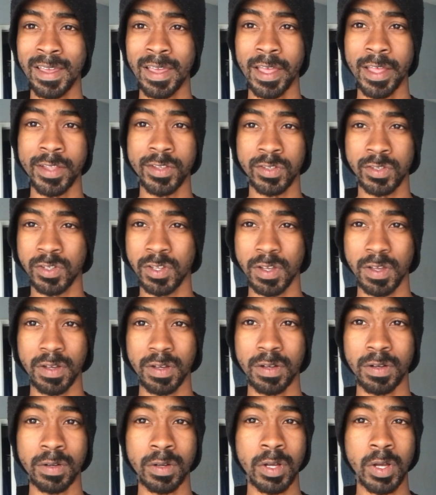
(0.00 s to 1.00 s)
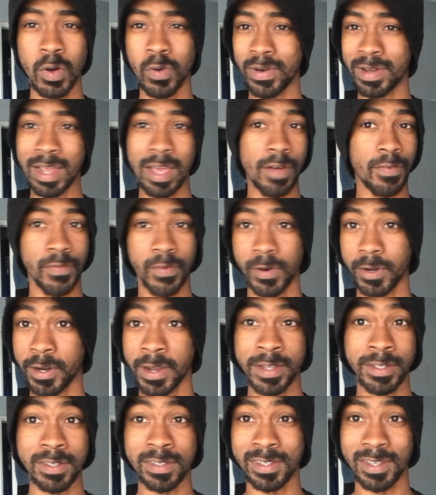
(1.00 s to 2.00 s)
And so without further
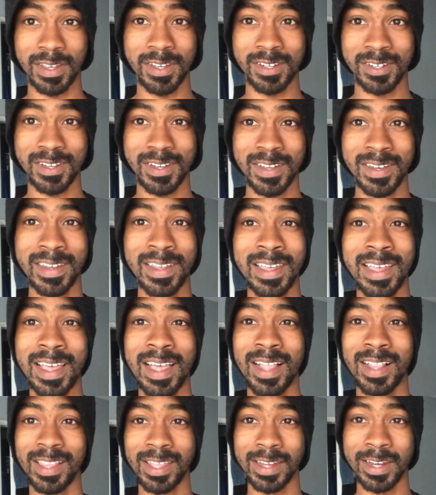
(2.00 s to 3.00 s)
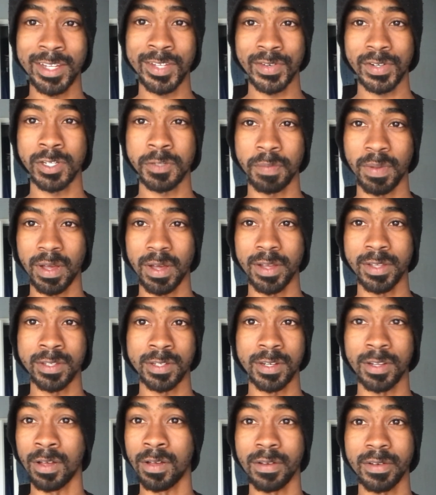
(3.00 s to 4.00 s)
hesitation, let us respond
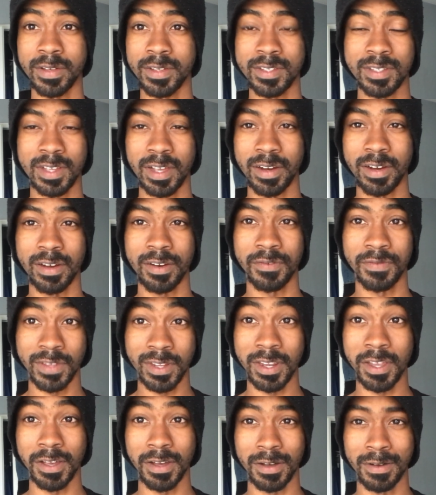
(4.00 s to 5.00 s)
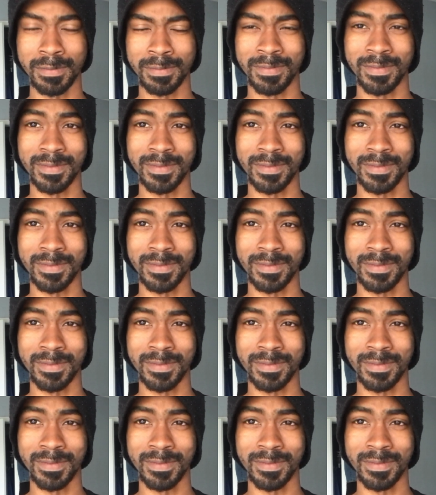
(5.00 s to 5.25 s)
to the whole entire video.